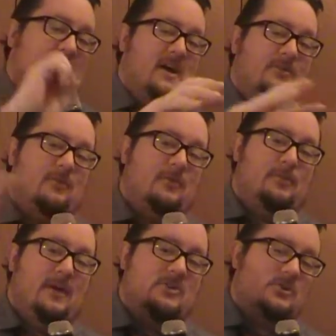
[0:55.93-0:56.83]
titles are in the
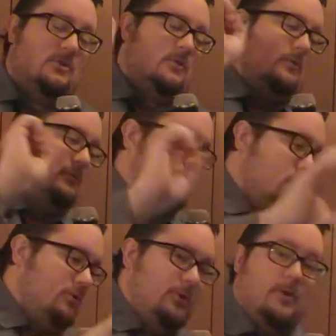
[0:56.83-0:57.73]
picture.
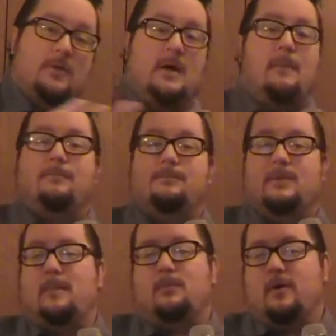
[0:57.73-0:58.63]
We're doing a top,
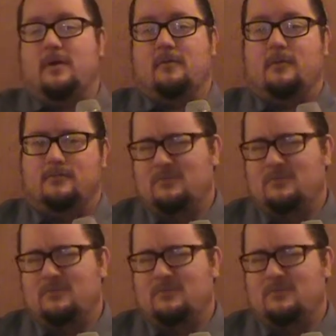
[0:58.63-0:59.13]
top whatever.